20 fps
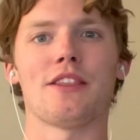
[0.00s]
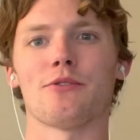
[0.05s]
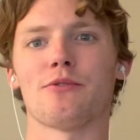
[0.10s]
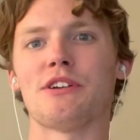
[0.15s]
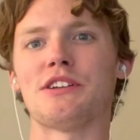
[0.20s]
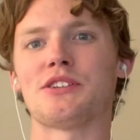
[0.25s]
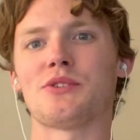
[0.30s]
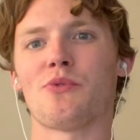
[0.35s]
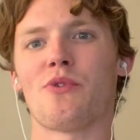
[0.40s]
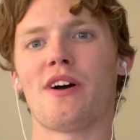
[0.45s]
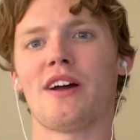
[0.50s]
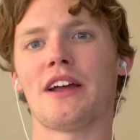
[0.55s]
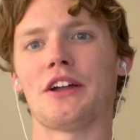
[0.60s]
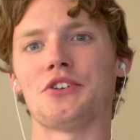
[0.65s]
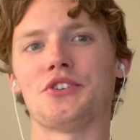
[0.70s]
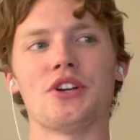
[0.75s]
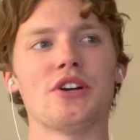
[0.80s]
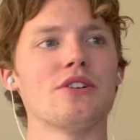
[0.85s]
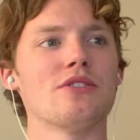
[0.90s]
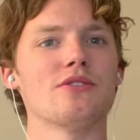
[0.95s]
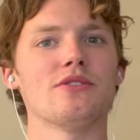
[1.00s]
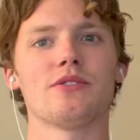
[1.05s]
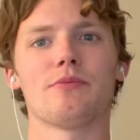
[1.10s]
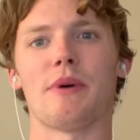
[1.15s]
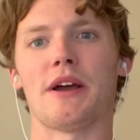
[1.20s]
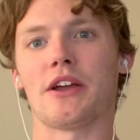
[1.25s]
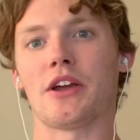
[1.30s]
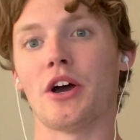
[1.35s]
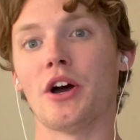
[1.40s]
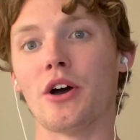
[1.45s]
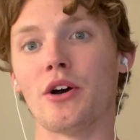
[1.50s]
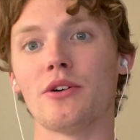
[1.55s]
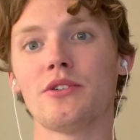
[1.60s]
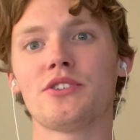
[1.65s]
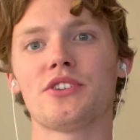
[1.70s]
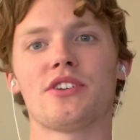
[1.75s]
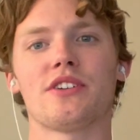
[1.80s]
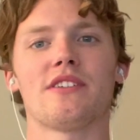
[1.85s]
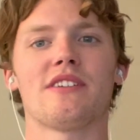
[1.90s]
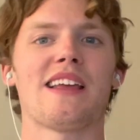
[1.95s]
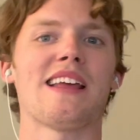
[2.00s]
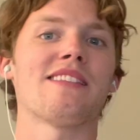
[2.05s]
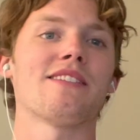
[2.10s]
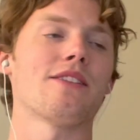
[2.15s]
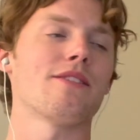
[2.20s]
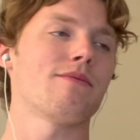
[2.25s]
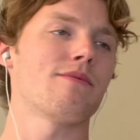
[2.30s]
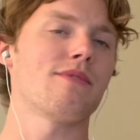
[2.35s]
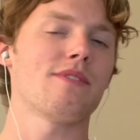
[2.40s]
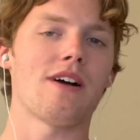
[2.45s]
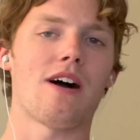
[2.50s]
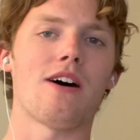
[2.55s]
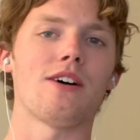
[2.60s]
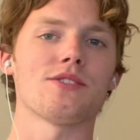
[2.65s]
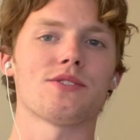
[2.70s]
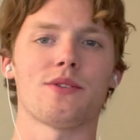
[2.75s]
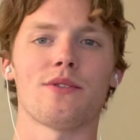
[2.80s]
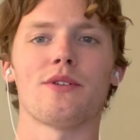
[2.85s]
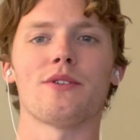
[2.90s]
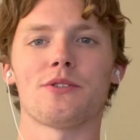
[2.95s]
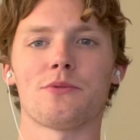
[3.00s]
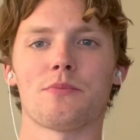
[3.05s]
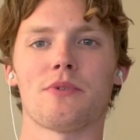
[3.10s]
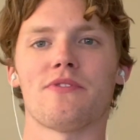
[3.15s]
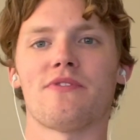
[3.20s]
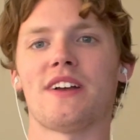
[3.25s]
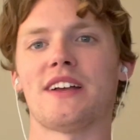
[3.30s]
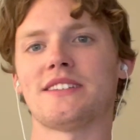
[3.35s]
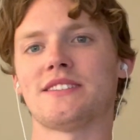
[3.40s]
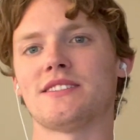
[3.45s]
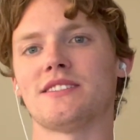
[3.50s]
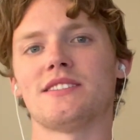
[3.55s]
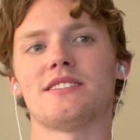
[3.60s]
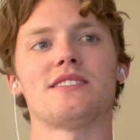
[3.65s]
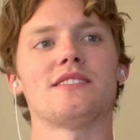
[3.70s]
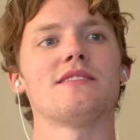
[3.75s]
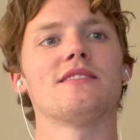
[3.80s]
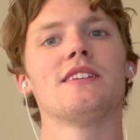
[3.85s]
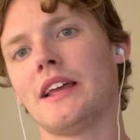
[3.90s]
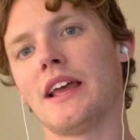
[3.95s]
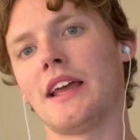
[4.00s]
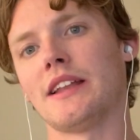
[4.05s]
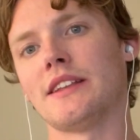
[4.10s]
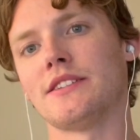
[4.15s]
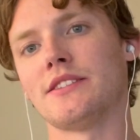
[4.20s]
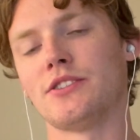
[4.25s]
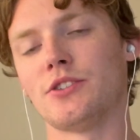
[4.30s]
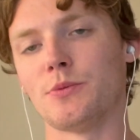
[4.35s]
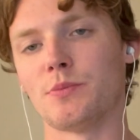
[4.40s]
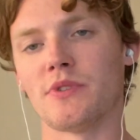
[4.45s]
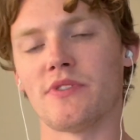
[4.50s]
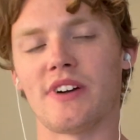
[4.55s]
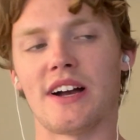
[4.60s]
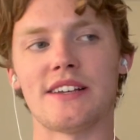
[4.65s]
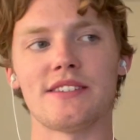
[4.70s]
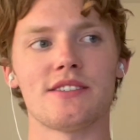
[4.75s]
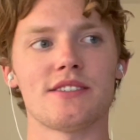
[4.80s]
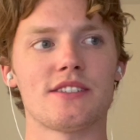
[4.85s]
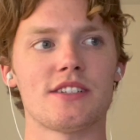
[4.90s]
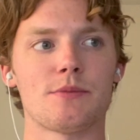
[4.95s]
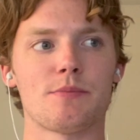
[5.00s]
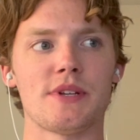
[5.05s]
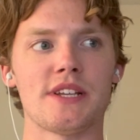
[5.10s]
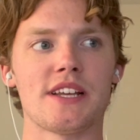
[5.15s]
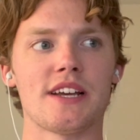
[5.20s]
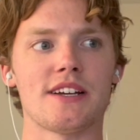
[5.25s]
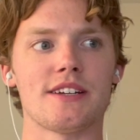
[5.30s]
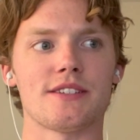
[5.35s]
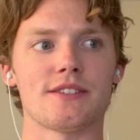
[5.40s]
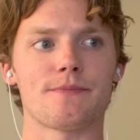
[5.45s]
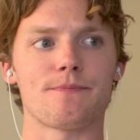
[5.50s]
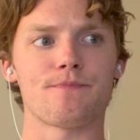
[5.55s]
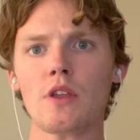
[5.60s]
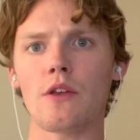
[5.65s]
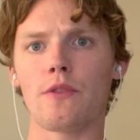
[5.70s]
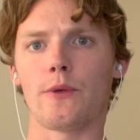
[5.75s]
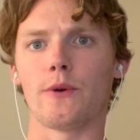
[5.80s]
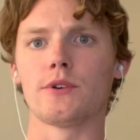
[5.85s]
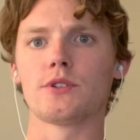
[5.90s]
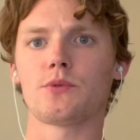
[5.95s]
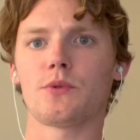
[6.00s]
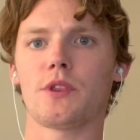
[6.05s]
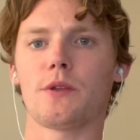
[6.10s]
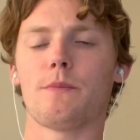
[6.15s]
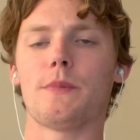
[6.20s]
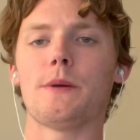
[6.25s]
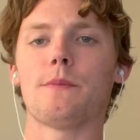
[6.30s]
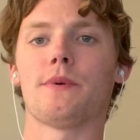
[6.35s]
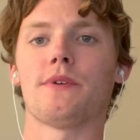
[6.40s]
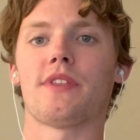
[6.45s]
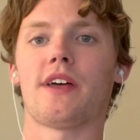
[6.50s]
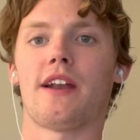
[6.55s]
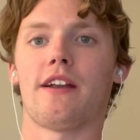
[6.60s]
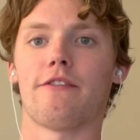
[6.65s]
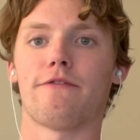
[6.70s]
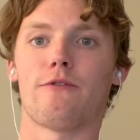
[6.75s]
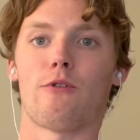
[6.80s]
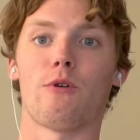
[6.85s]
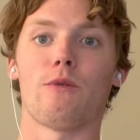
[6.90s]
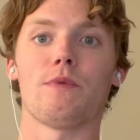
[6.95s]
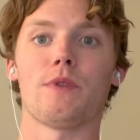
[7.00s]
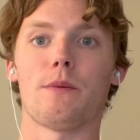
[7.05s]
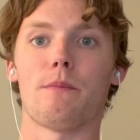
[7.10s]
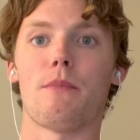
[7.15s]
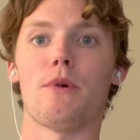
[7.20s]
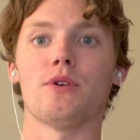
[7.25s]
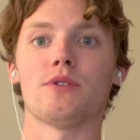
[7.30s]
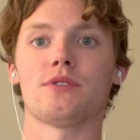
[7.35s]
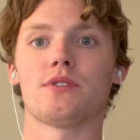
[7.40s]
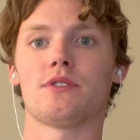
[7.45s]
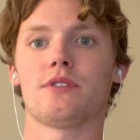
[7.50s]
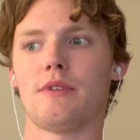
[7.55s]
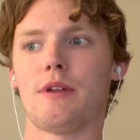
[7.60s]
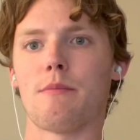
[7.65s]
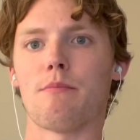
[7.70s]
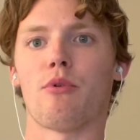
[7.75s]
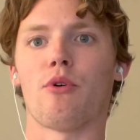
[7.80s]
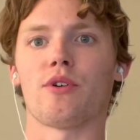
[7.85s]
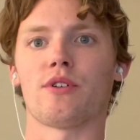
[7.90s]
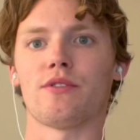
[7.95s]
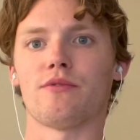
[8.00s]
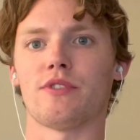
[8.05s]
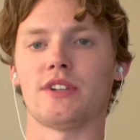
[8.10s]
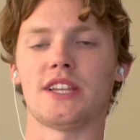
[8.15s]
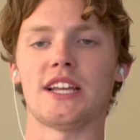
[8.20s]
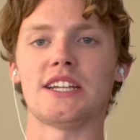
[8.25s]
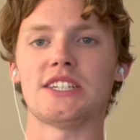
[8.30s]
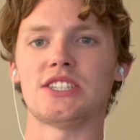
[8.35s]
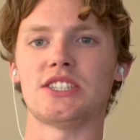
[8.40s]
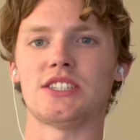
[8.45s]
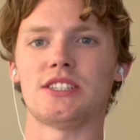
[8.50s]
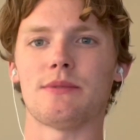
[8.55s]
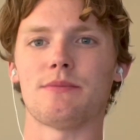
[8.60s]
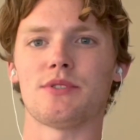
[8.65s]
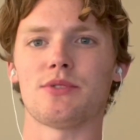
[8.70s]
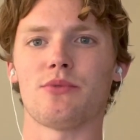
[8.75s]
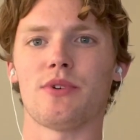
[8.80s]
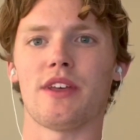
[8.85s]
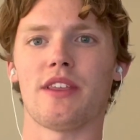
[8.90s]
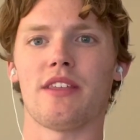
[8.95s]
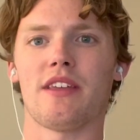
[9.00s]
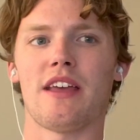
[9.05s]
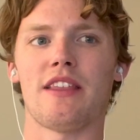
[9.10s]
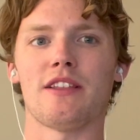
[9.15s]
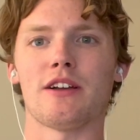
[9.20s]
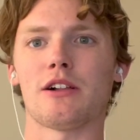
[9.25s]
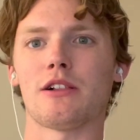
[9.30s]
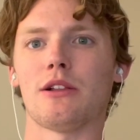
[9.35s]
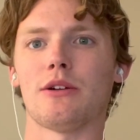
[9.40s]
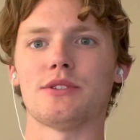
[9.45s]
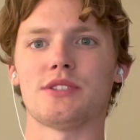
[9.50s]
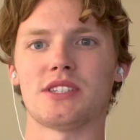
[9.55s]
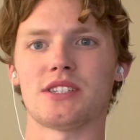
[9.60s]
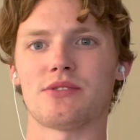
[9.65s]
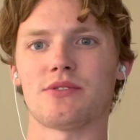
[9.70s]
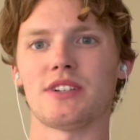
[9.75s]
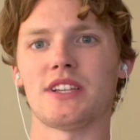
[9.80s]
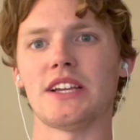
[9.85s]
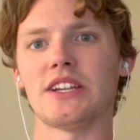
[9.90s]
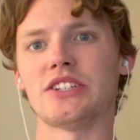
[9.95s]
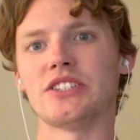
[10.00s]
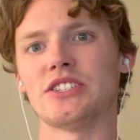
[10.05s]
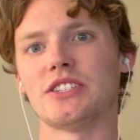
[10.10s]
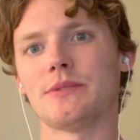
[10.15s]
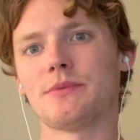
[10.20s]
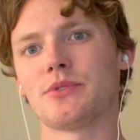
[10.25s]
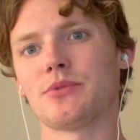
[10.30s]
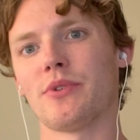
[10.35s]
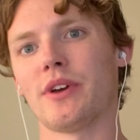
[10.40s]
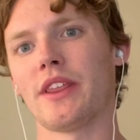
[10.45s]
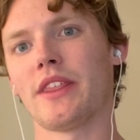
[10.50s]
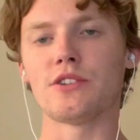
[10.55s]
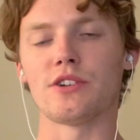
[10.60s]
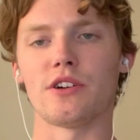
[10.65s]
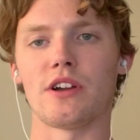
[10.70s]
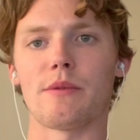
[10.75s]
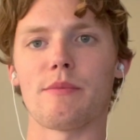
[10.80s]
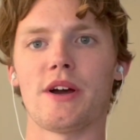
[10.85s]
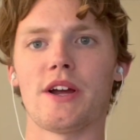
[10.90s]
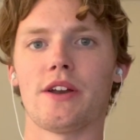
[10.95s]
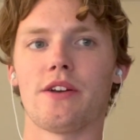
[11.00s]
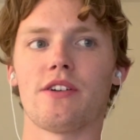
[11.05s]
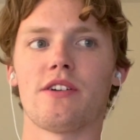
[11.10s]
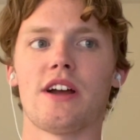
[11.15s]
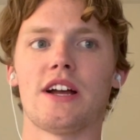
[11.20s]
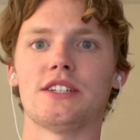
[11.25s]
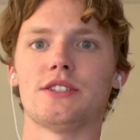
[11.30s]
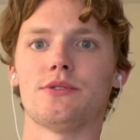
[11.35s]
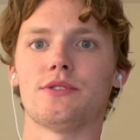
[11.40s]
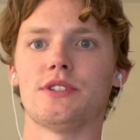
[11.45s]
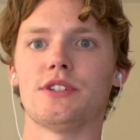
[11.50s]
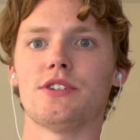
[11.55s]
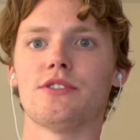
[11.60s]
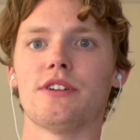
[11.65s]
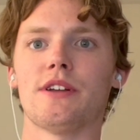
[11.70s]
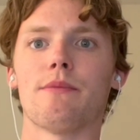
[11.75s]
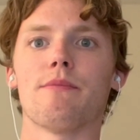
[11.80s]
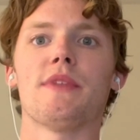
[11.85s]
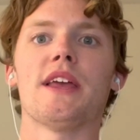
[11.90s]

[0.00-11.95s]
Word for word: the reason reason why I chose my coach and also those professors and, and, supervisors is because those were the people that I formed the most important relationships with and the closest relationships with during my undergraduate degree.